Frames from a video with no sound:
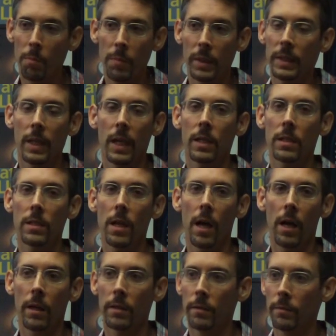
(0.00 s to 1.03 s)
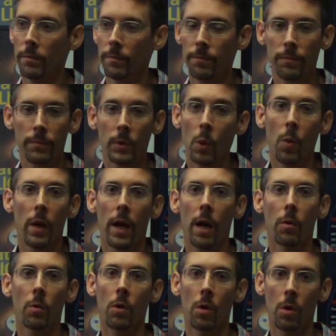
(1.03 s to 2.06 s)
but that's not the way I
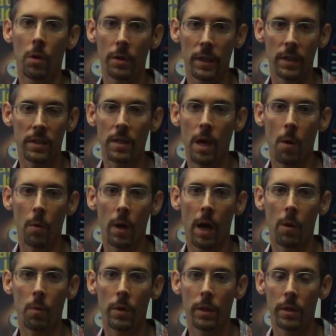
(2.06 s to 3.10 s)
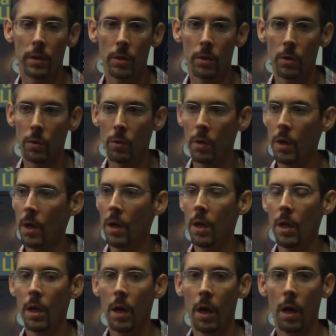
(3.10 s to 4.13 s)
roll. That's not what I want to do.
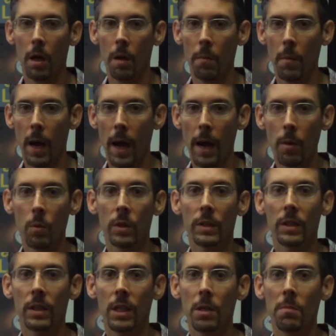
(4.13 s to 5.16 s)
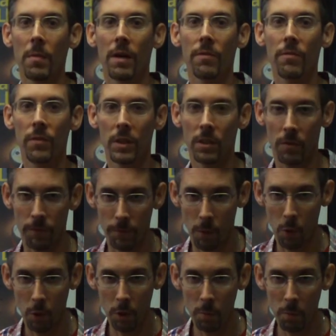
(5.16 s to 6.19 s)
I want to keep my fees
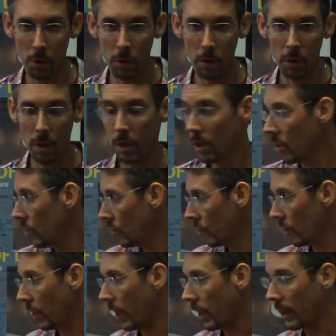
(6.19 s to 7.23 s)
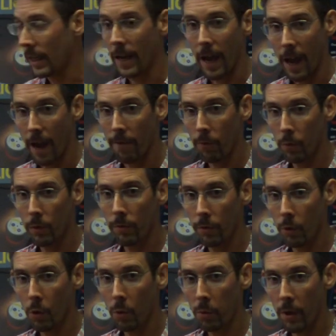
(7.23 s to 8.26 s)
affordable so that I can have a
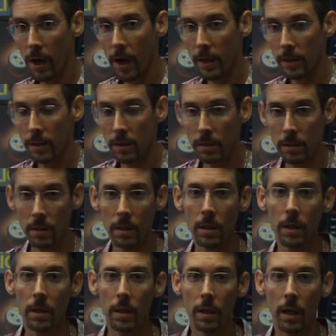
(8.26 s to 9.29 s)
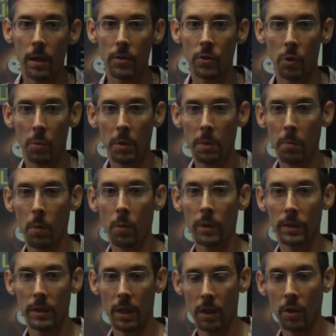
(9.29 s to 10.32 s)
referral practice, and so people
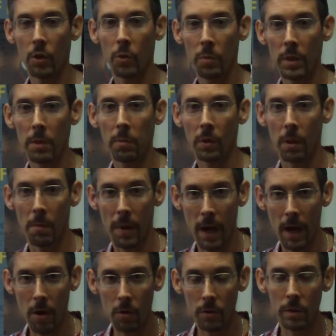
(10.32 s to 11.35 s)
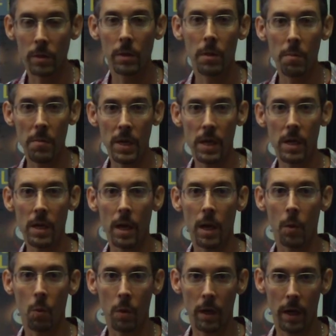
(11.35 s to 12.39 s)
will tell other people about me
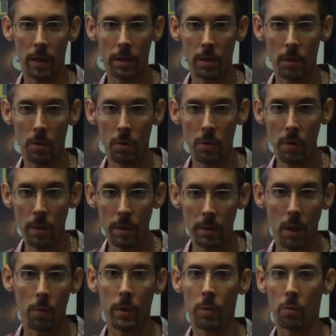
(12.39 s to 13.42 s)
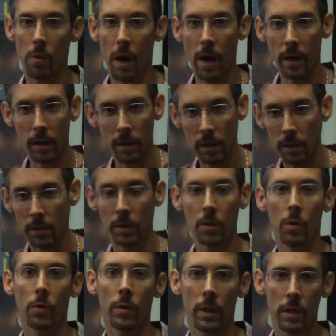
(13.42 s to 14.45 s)
and what I do, that we rock the
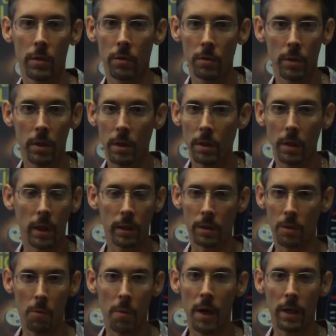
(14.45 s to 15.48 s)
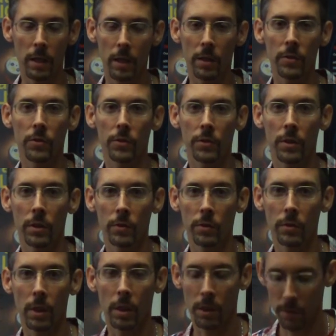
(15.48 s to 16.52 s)
cold lasers here like nobody else in
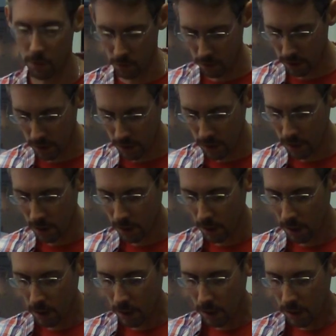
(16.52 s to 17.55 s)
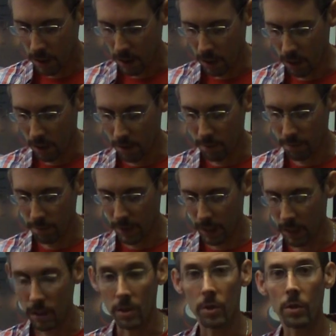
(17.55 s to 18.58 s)
Central Illinois.
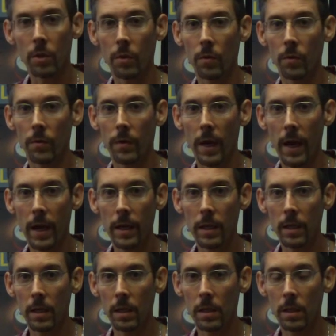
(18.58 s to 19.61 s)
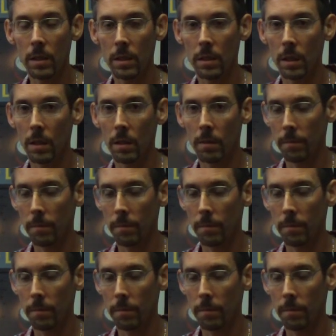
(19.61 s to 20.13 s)
And so that is